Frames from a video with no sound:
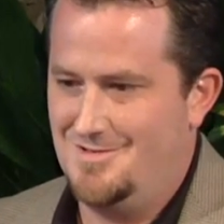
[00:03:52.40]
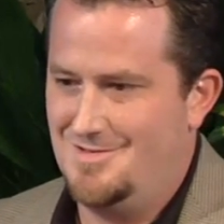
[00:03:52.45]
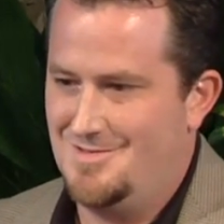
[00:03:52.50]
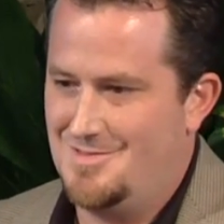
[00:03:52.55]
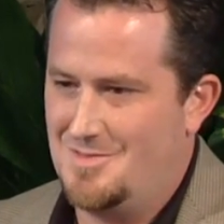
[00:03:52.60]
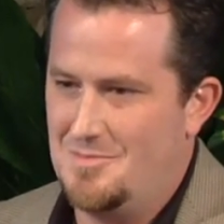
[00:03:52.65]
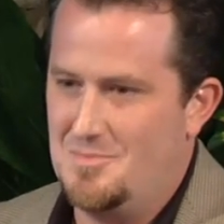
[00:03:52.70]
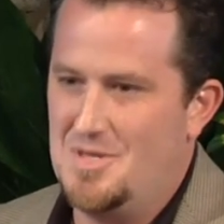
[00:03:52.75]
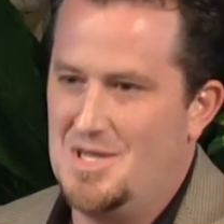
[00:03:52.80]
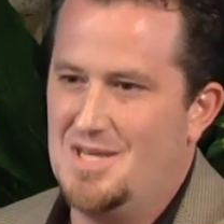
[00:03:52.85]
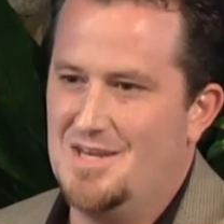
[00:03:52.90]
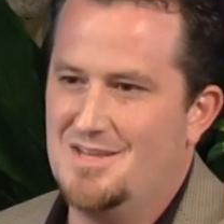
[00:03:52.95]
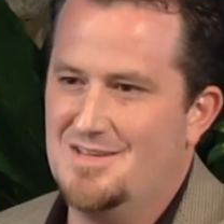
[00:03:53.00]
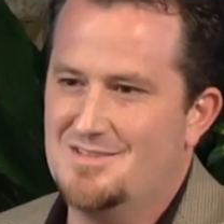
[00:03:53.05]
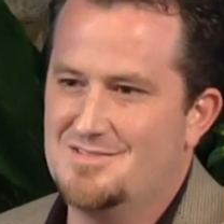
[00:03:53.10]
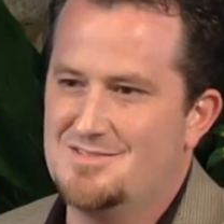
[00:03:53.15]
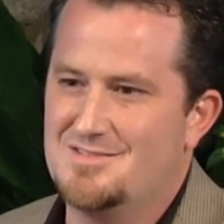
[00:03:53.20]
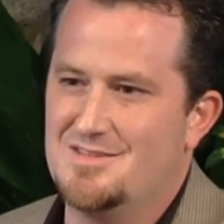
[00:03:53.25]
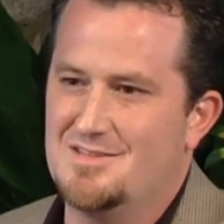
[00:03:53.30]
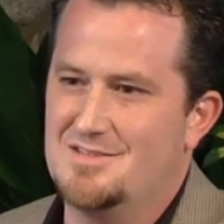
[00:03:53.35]
at the
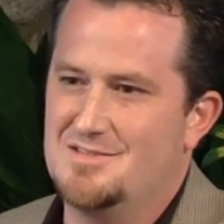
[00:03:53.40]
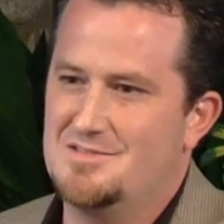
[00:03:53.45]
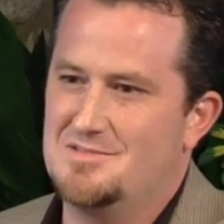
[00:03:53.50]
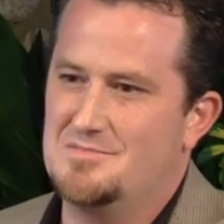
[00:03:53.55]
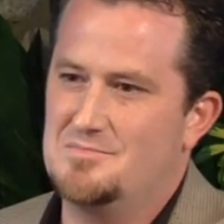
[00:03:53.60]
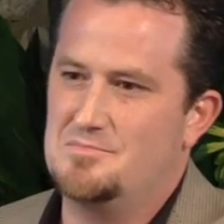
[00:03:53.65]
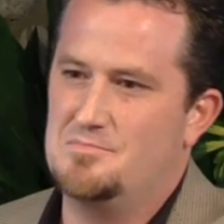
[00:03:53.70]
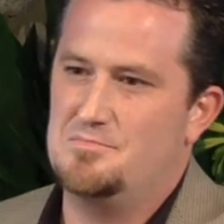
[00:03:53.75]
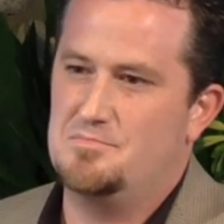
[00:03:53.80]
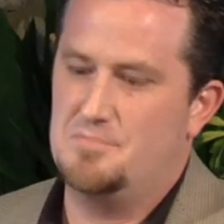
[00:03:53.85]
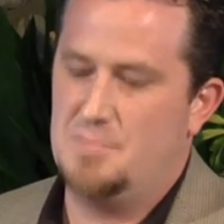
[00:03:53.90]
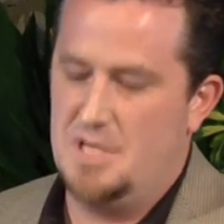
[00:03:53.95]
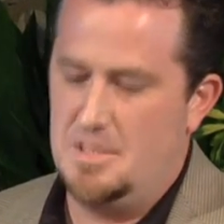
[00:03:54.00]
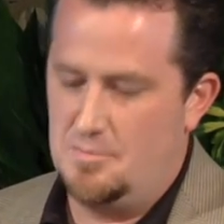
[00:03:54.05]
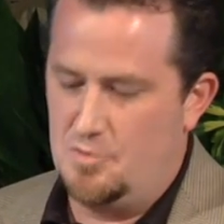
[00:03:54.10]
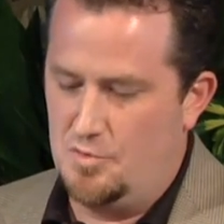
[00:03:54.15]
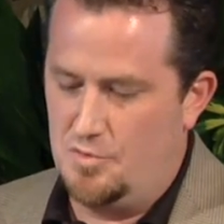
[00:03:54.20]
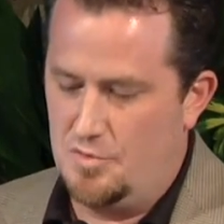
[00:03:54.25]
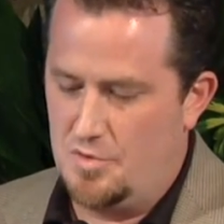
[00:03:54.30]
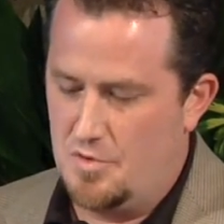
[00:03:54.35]
meetings that
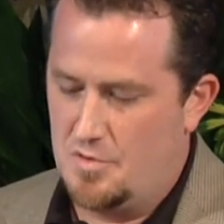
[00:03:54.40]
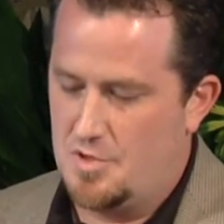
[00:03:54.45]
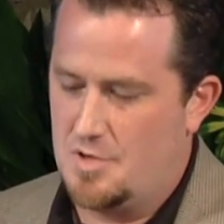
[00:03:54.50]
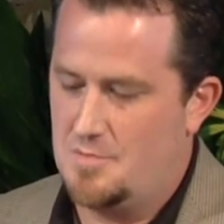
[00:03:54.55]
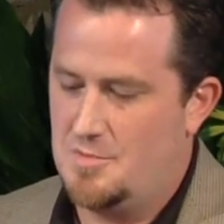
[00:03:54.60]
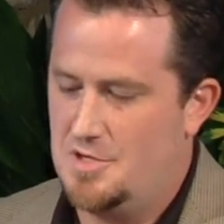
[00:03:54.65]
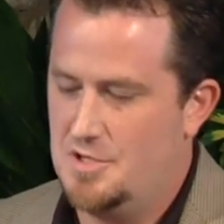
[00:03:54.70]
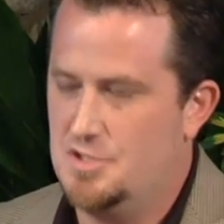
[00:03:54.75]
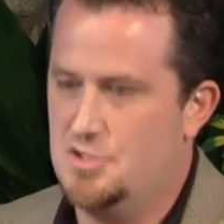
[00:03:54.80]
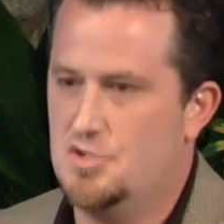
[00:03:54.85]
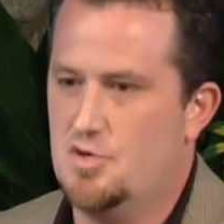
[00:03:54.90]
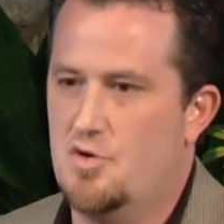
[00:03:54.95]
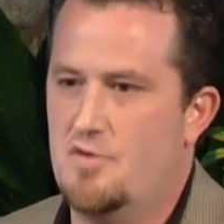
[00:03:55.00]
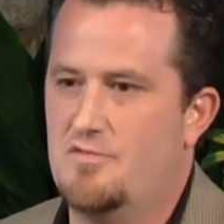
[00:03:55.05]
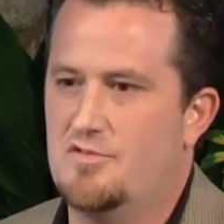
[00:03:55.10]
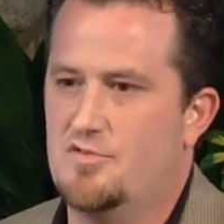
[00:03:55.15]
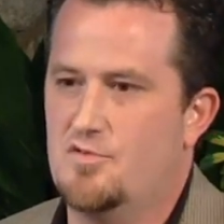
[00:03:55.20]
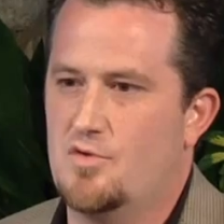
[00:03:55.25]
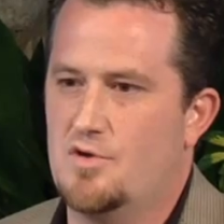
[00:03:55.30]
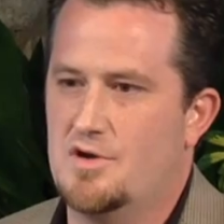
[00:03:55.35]
people who don't come into
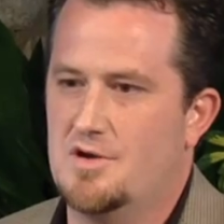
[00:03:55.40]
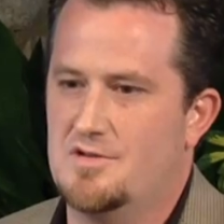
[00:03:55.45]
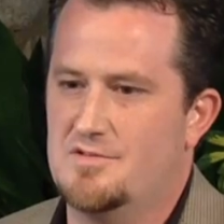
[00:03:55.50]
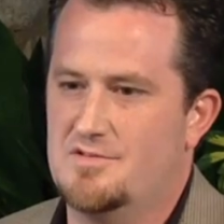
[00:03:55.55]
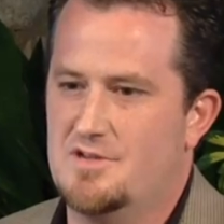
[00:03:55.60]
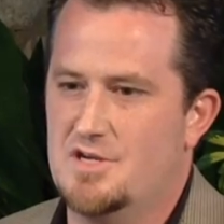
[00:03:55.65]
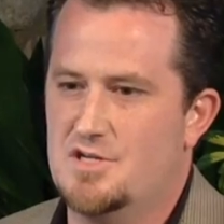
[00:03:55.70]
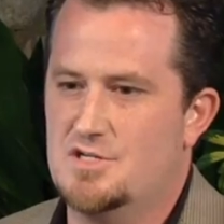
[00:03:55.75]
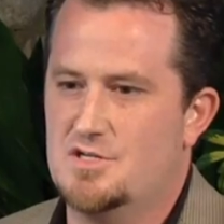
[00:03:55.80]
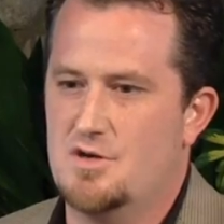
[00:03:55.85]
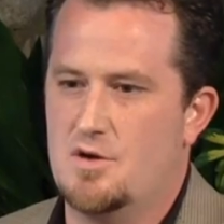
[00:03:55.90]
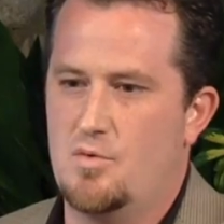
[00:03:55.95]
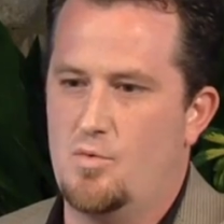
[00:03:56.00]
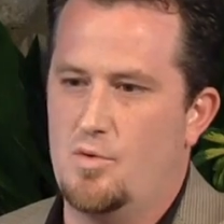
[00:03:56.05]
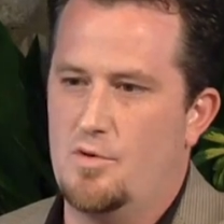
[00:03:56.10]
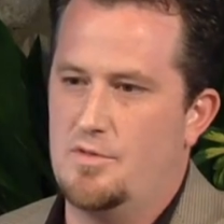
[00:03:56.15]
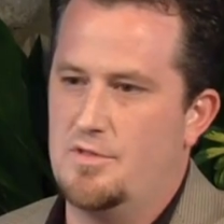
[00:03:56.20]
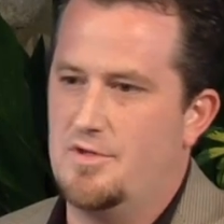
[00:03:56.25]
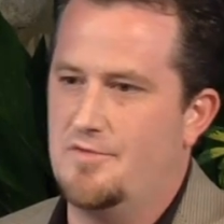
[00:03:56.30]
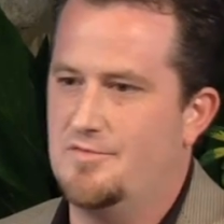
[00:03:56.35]
Jehovah's organization are
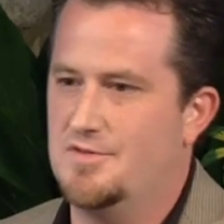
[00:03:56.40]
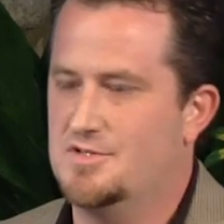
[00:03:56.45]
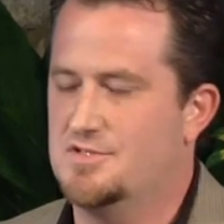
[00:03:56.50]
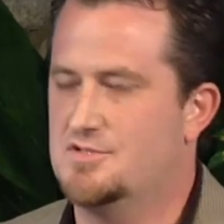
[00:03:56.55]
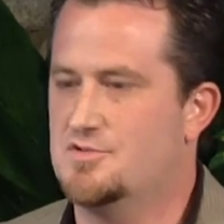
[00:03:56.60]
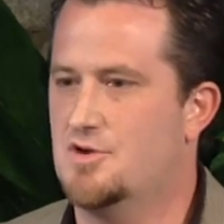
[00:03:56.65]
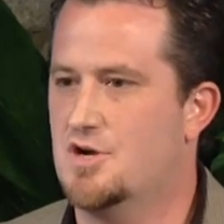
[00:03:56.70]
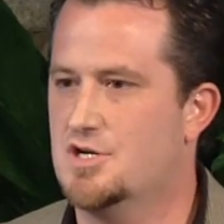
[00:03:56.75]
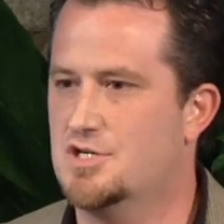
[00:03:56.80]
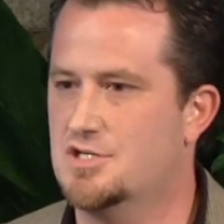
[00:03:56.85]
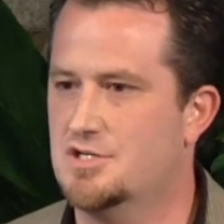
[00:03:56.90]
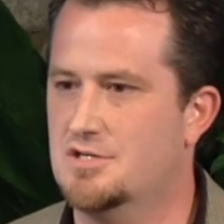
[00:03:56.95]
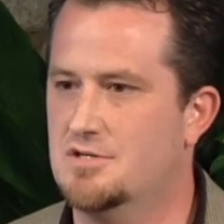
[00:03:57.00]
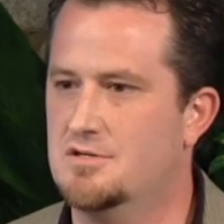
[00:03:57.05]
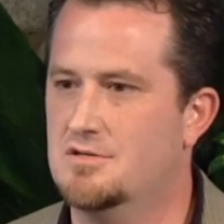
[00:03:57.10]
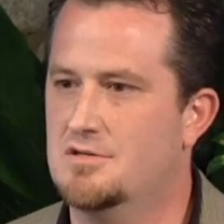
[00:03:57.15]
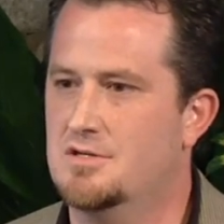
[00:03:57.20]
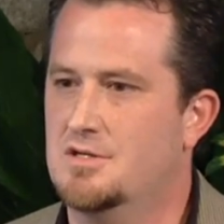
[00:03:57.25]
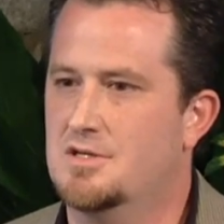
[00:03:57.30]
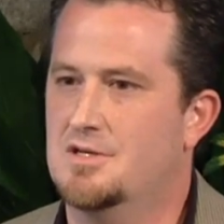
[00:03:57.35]
worthy of
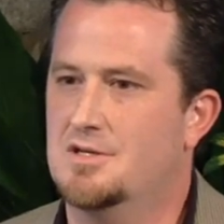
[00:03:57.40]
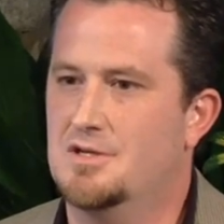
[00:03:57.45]
destruction,